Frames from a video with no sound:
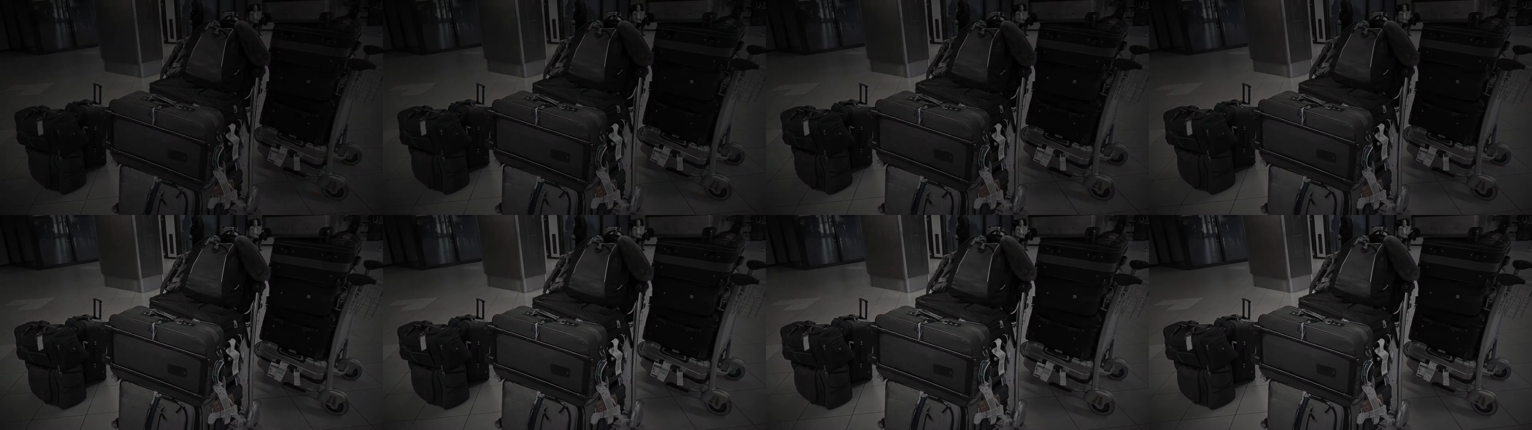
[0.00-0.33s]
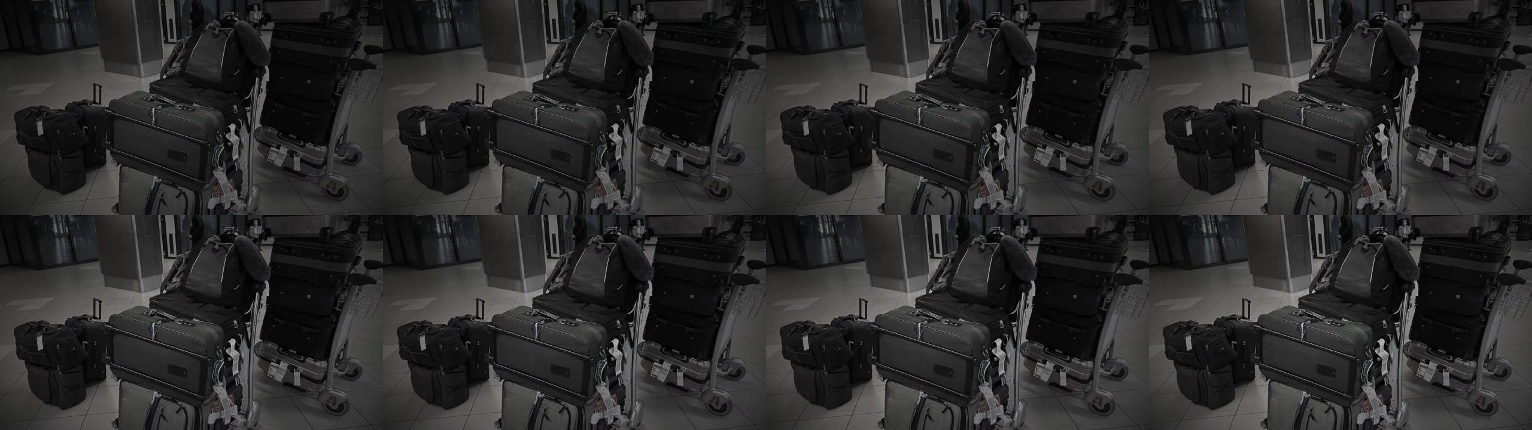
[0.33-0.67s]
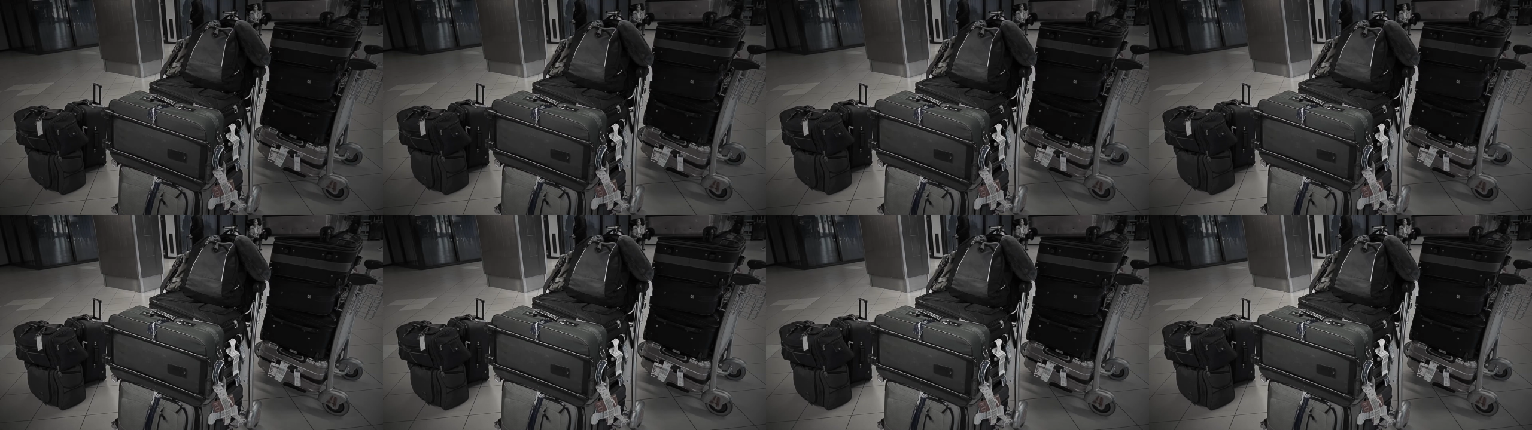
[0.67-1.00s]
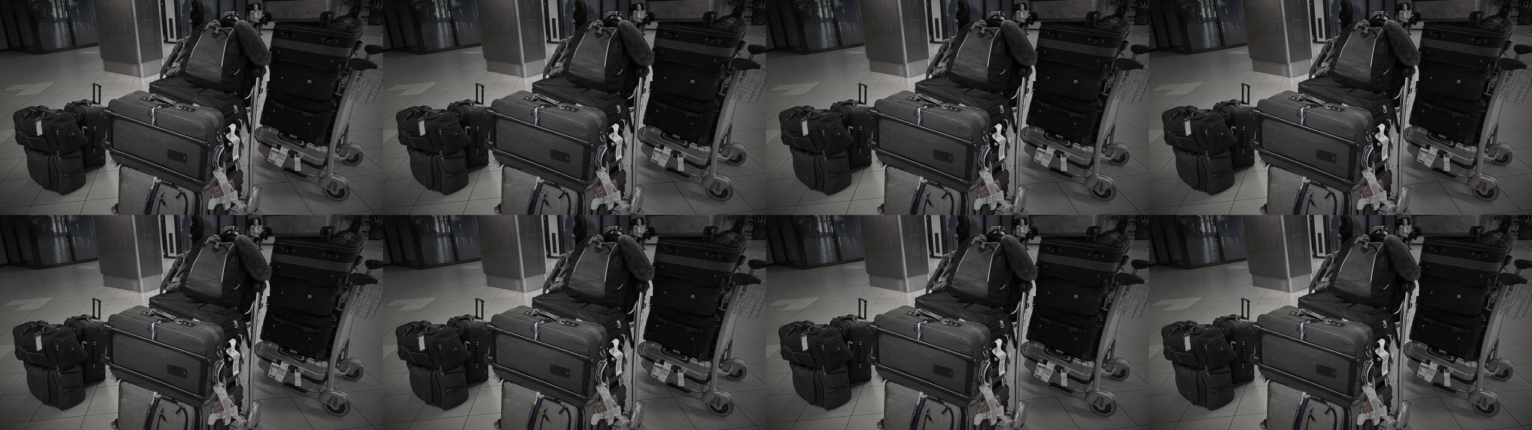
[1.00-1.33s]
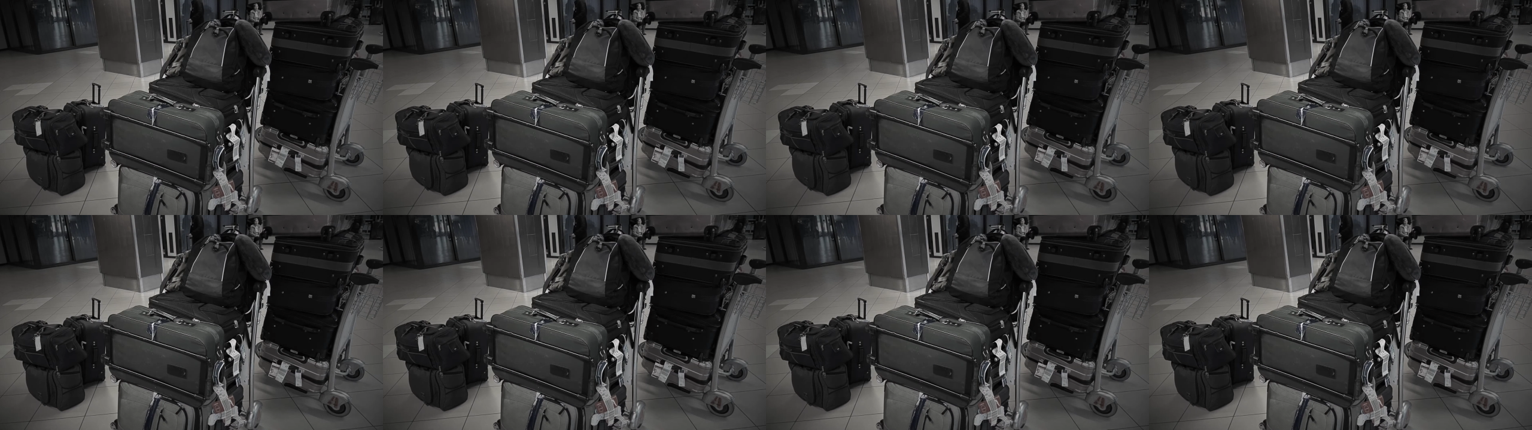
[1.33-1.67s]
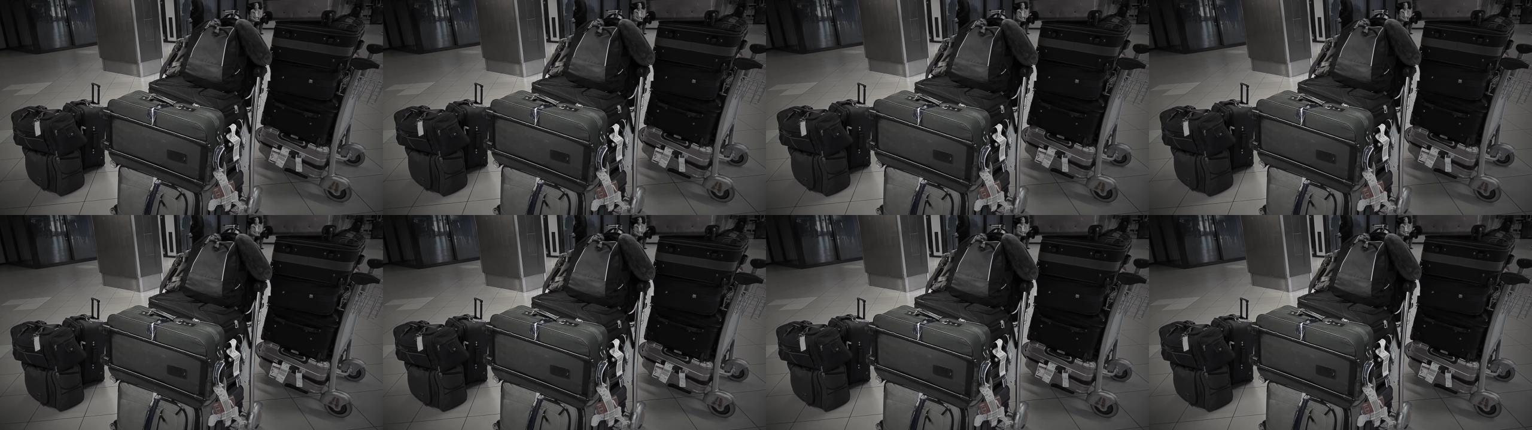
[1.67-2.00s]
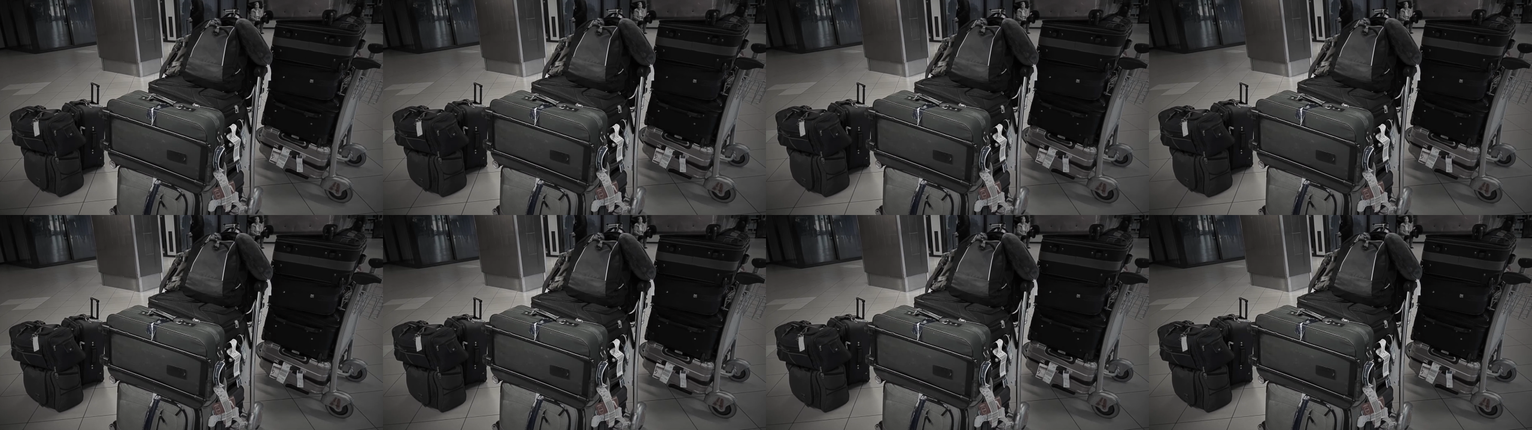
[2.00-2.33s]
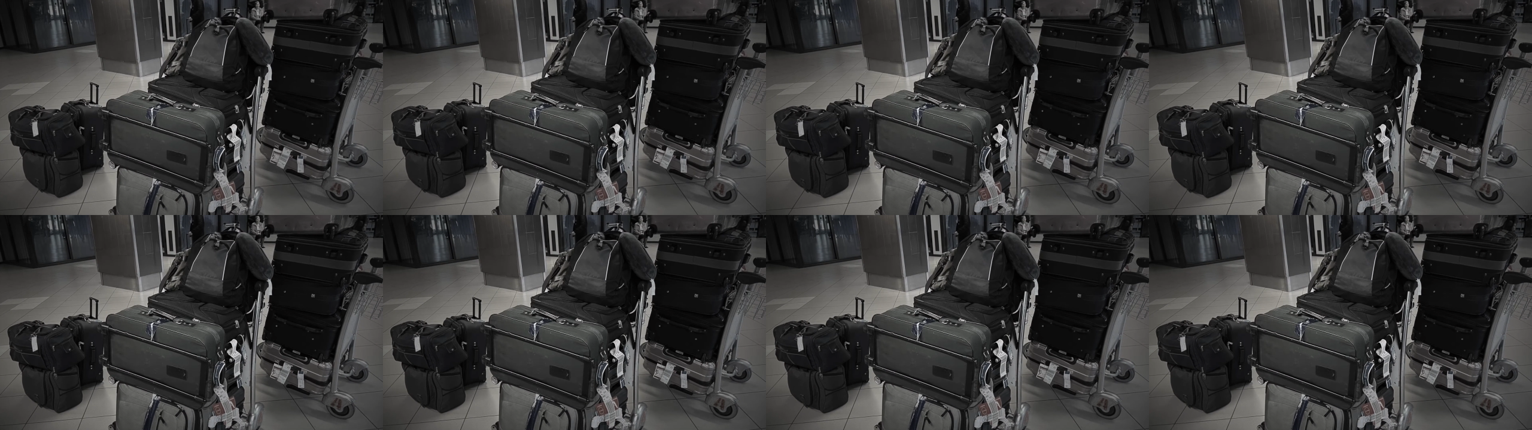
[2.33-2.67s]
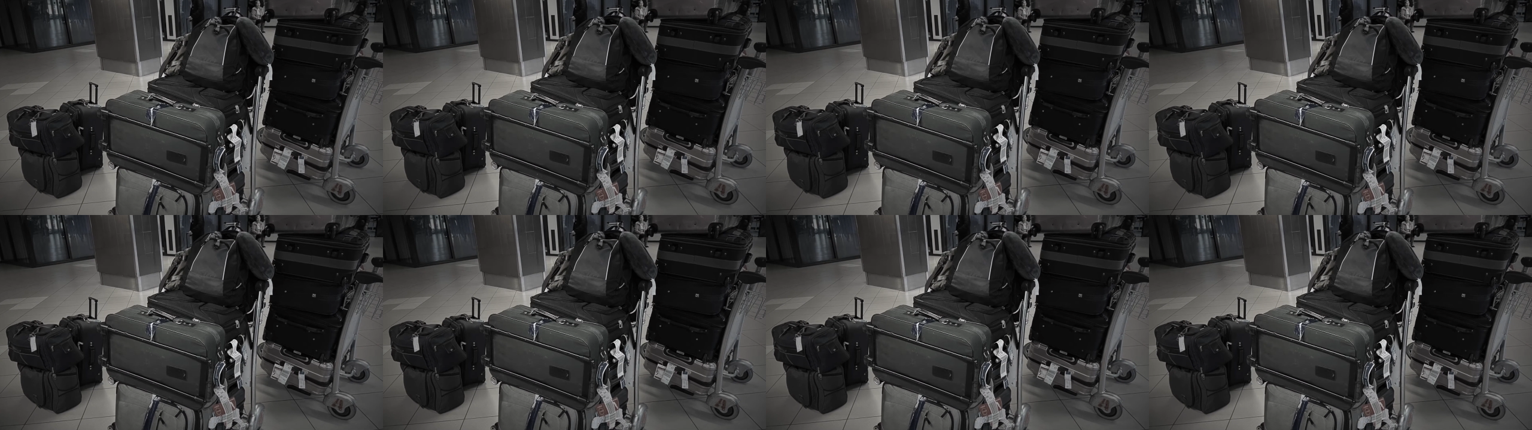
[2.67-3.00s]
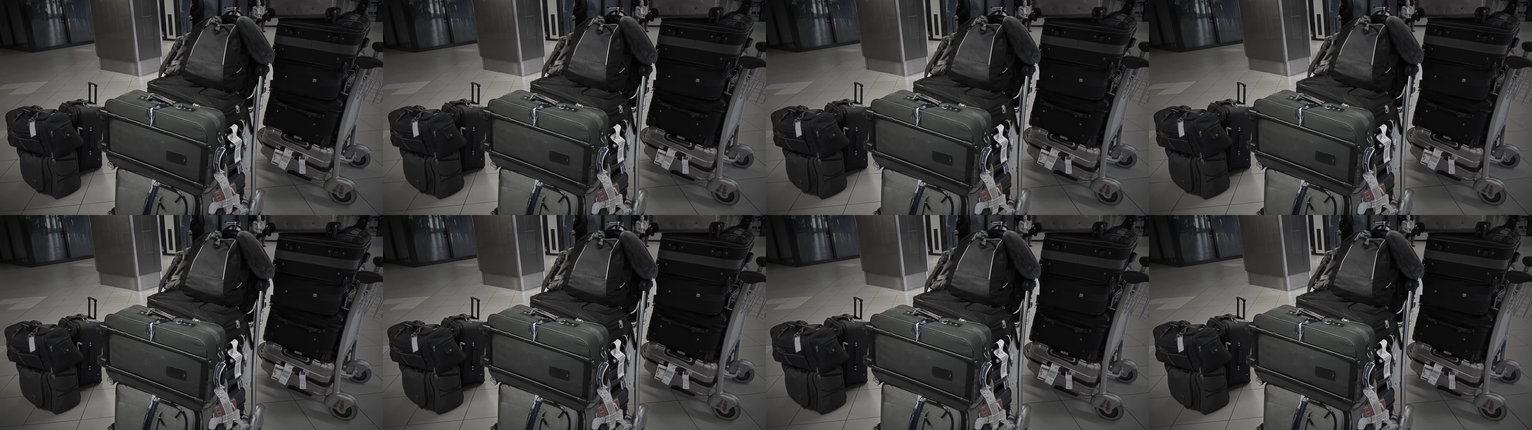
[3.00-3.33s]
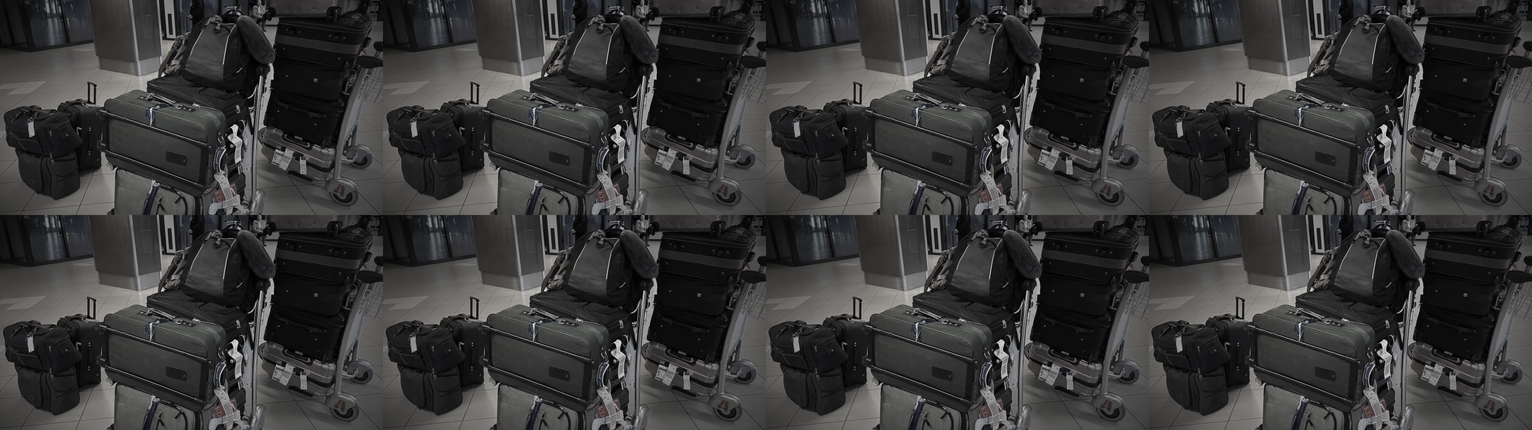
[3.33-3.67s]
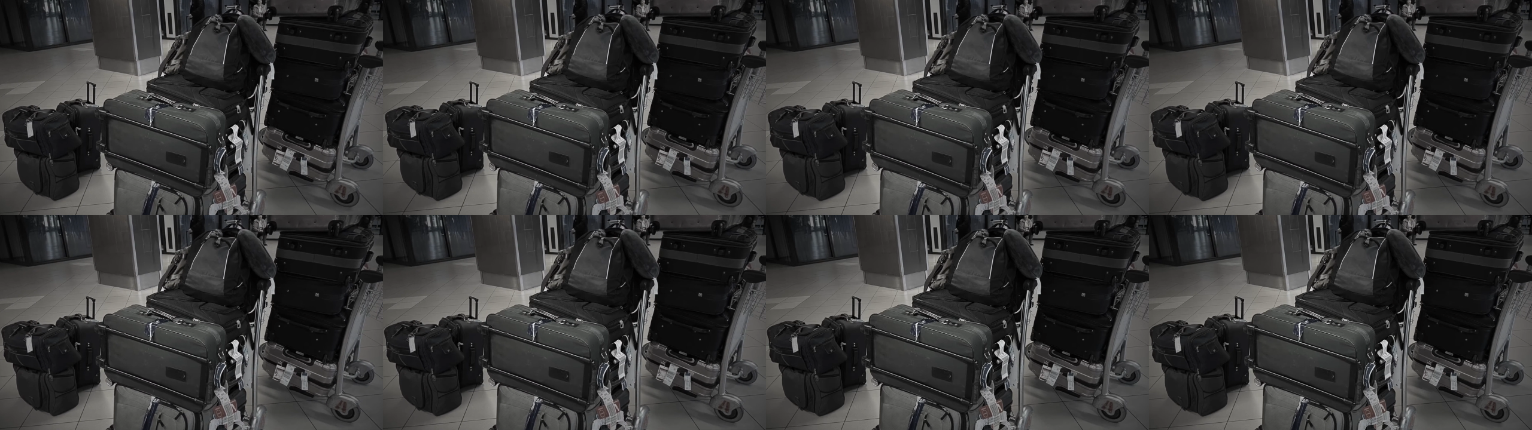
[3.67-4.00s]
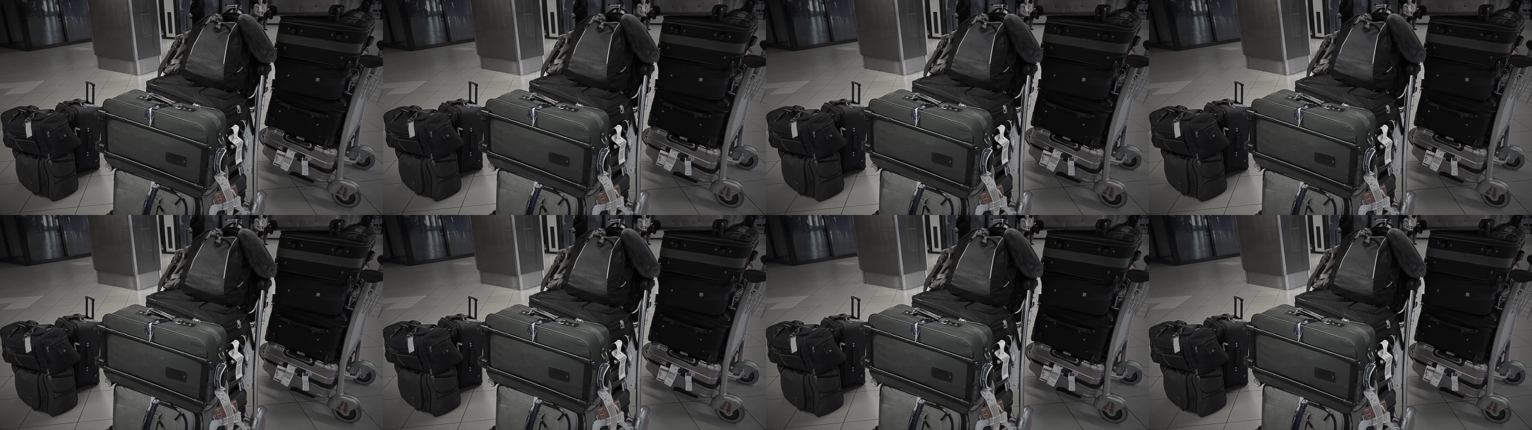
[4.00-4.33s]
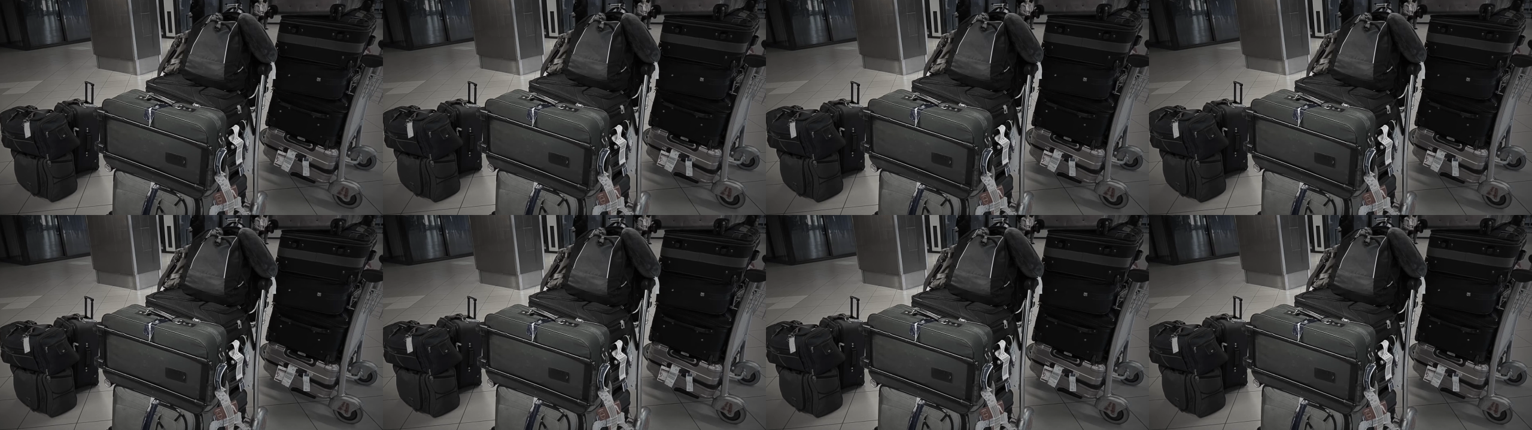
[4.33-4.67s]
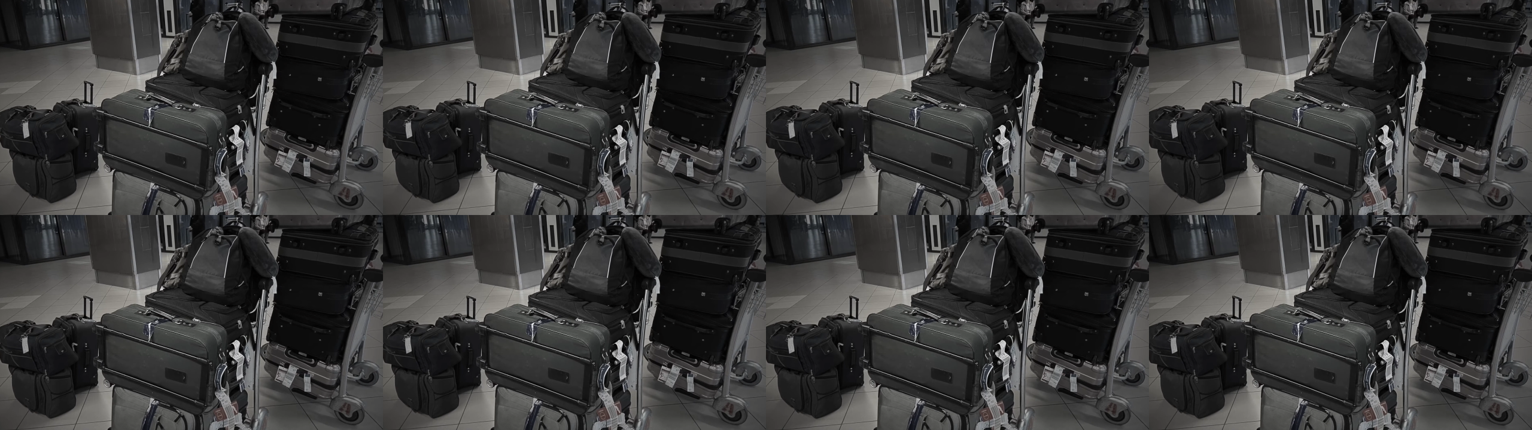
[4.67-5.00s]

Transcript: No face is visible, so there are no lips to read.